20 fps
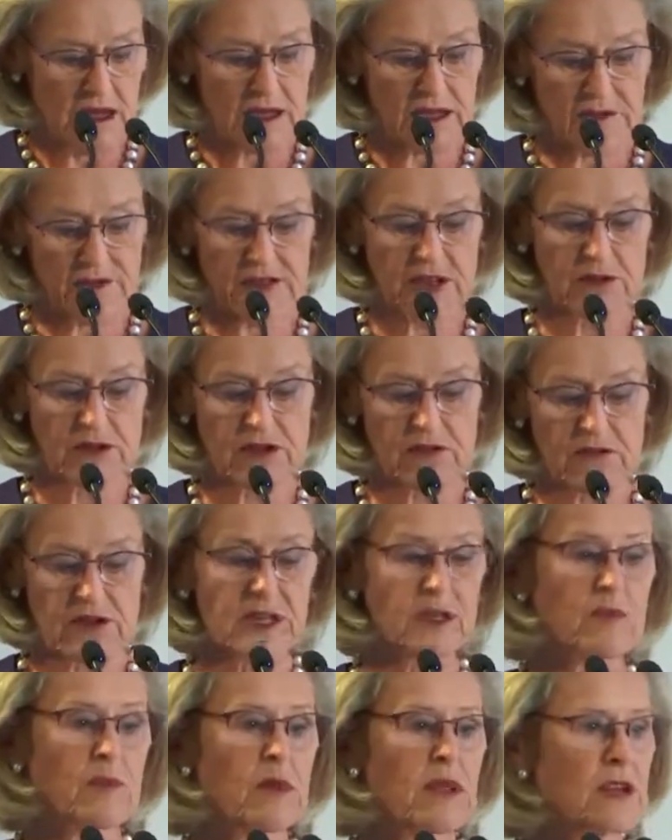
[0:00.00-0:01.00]
I have now the
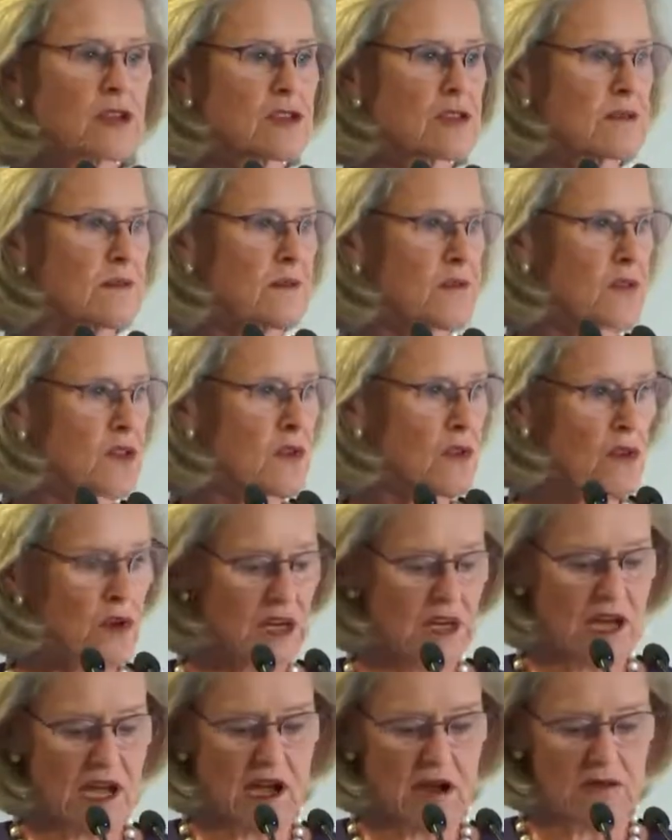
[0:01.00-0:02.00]
great pleasure to
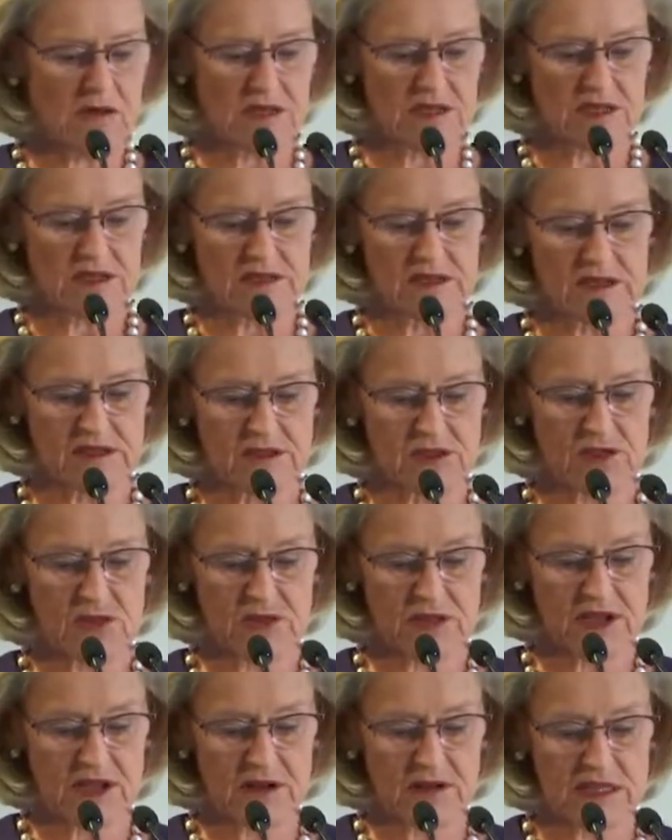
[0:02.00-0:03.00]
announce the
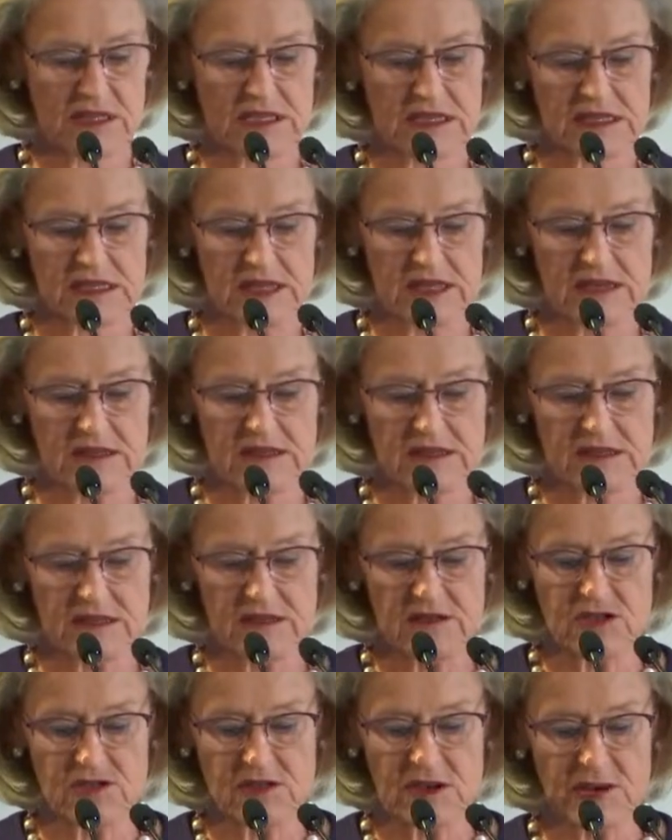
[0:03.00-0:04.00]

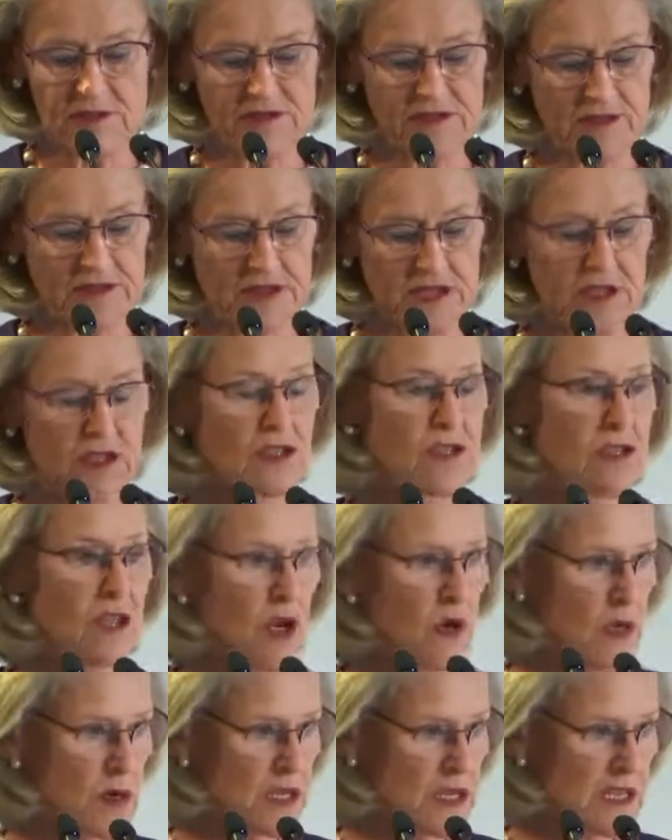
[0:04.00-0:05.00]
2019 Schwab
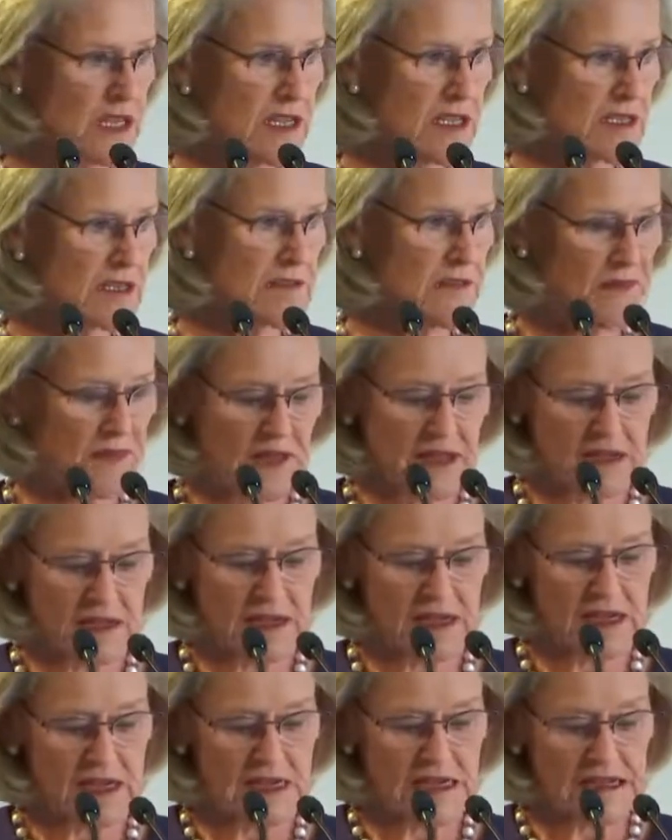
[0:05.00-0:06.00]
Foundation awardees,
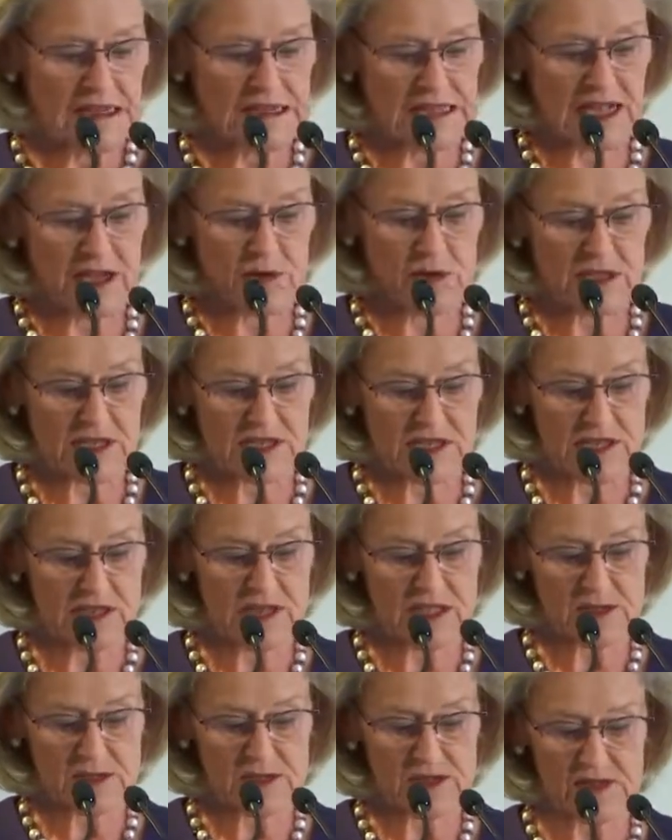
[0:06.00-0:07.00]
and I will
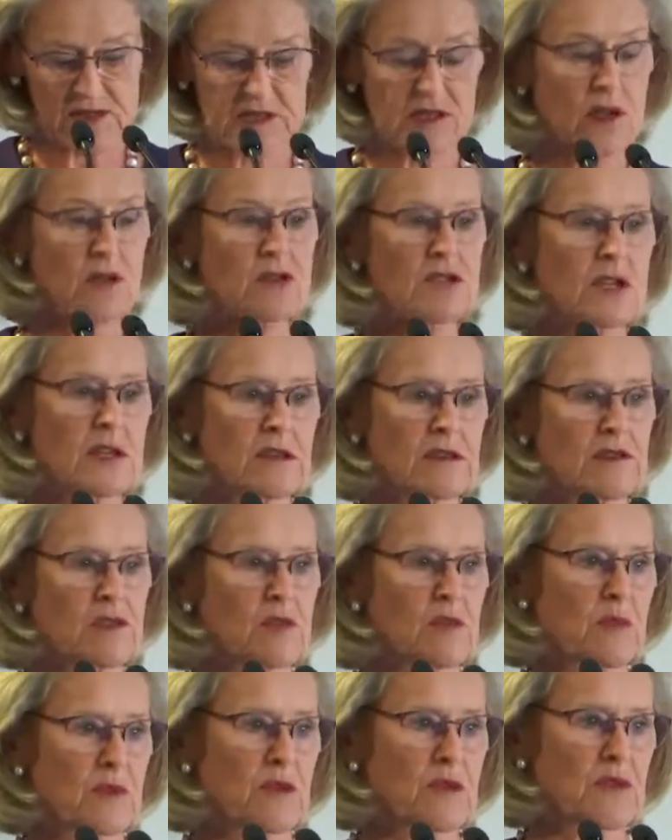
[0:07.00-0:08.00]
start with the social
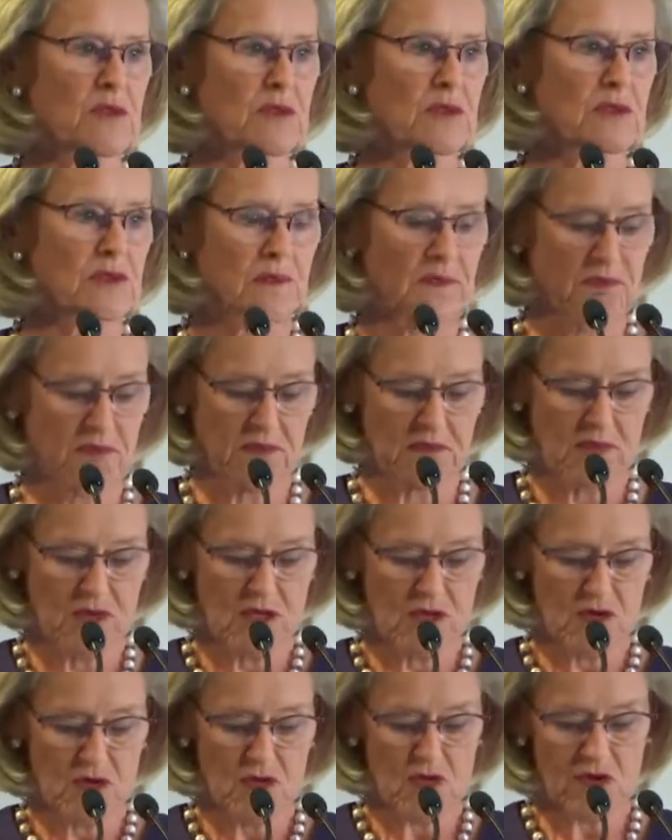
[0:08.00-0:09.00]
entrepreneurs
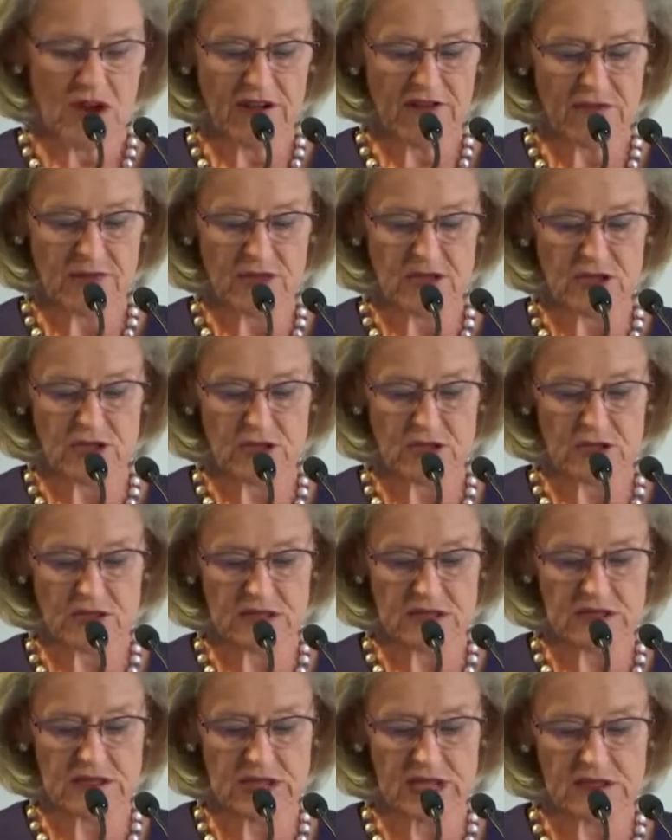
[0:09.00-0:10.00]
who have been
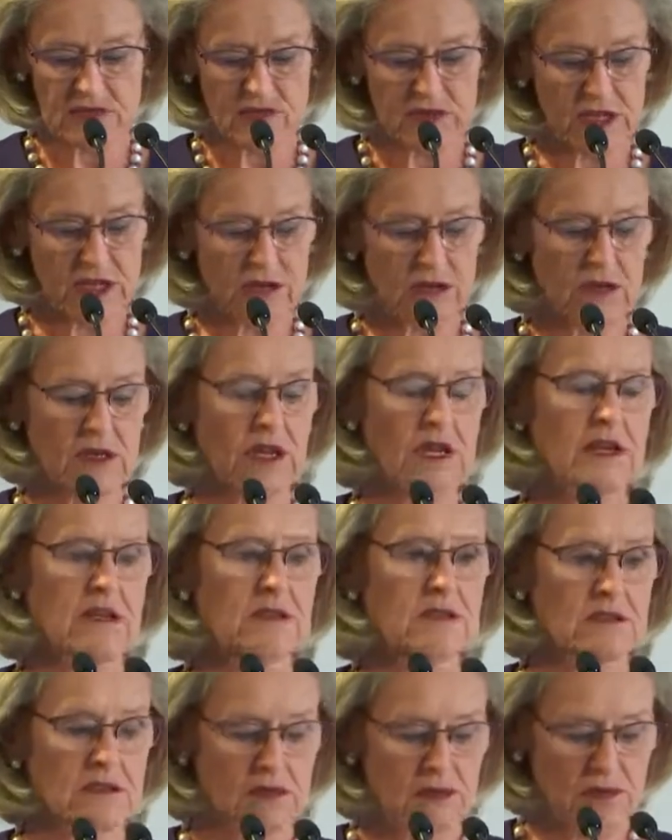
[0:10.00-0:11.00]
chosen and
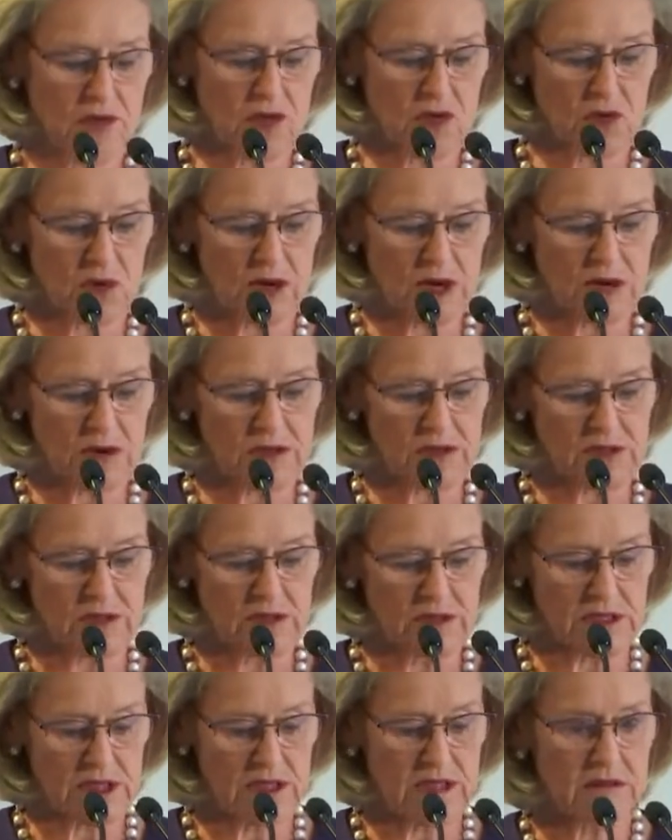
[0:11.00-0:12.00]
recognized
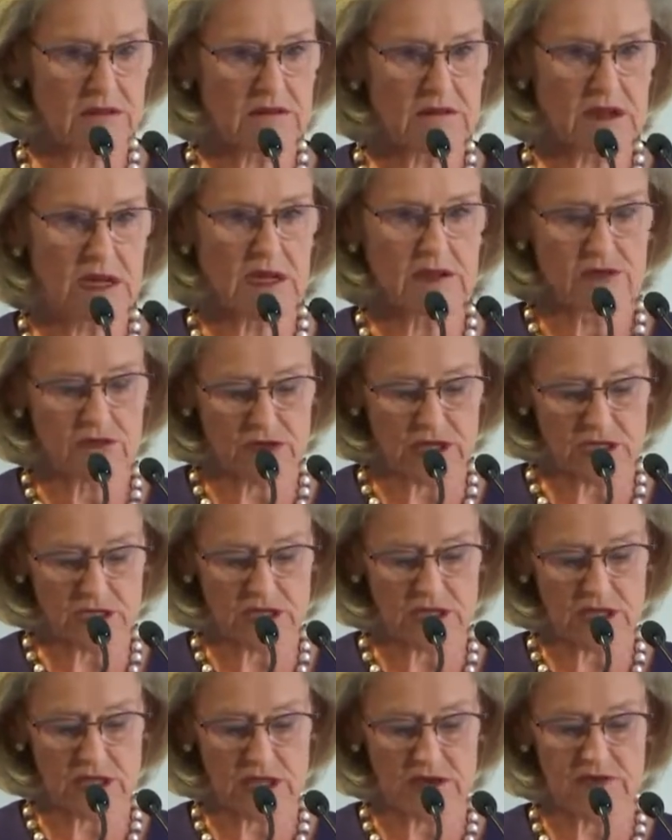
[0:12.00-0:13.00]
throughout the year at
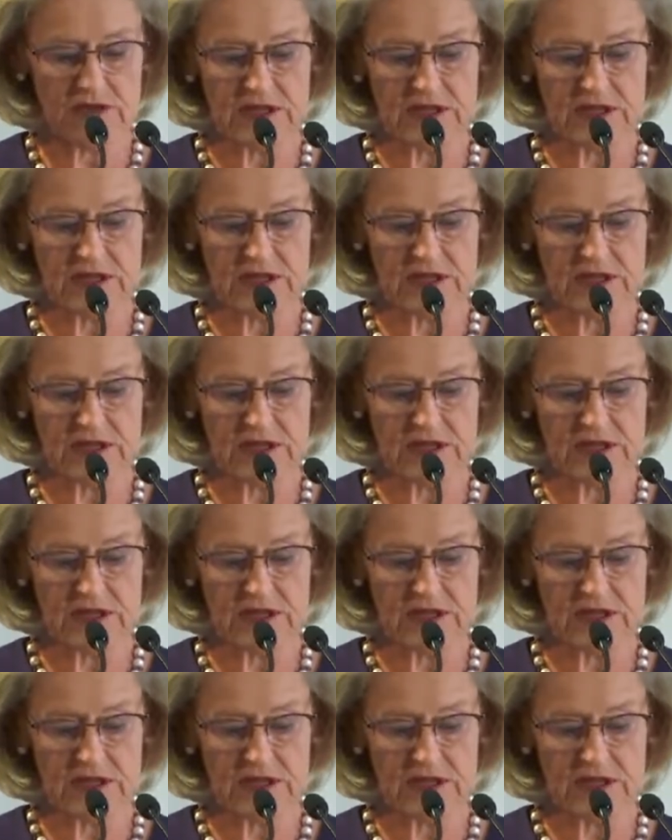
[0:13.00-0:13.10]
regional